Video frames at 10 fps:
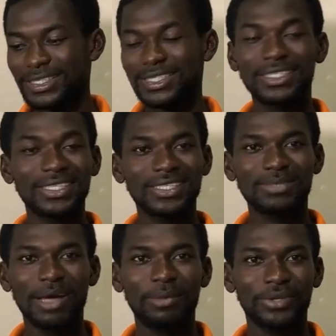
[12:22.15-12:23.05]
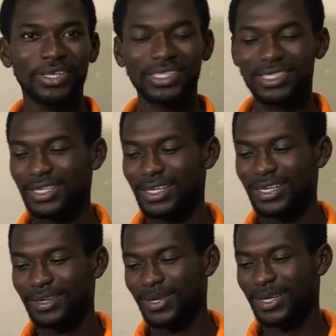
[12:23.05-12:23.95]
This is my application, and
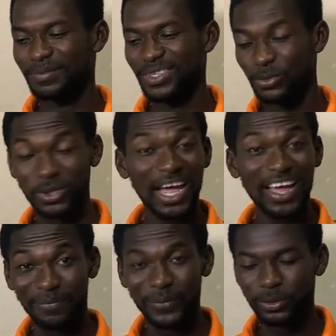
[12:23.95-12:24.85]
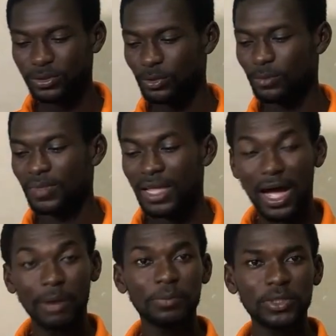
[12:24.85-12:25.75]
then this is what I have built. So
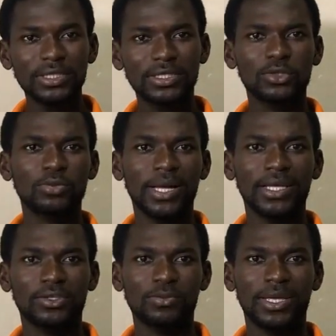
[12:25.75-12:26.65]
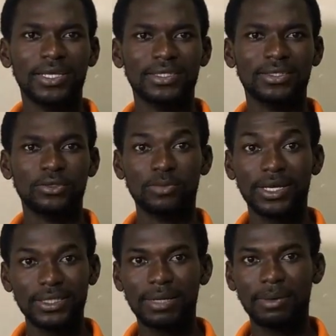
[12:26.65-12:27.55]
I'll be pushing this to my
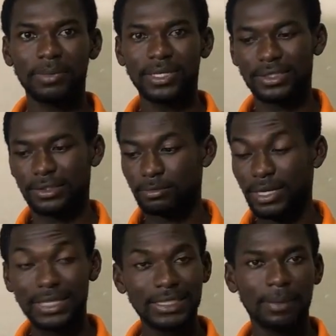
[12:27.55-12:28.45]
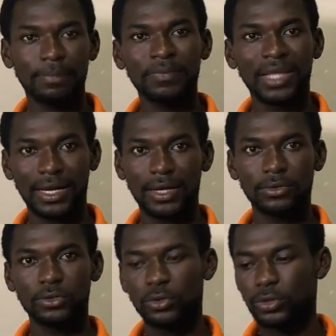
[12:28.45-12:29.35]
GitHub application, my GitHub account.
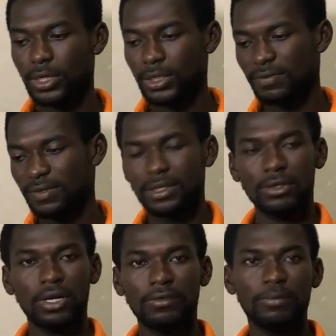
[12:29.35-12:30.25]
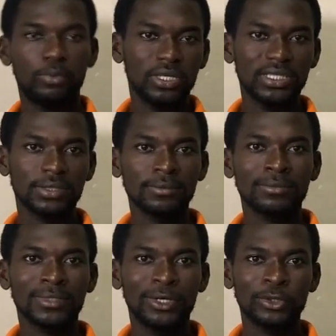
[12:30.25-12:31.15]
So you can even pull it
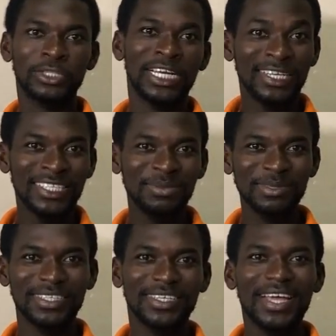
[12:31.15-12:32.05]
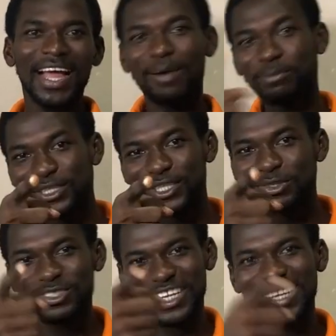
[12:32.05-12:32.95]
and also challenge me. I'm pushing you
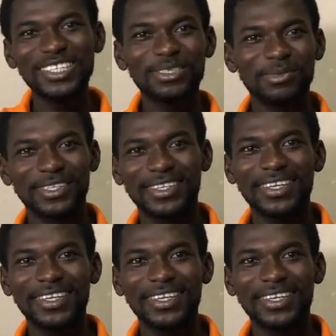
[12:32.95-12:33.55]
to challenge me.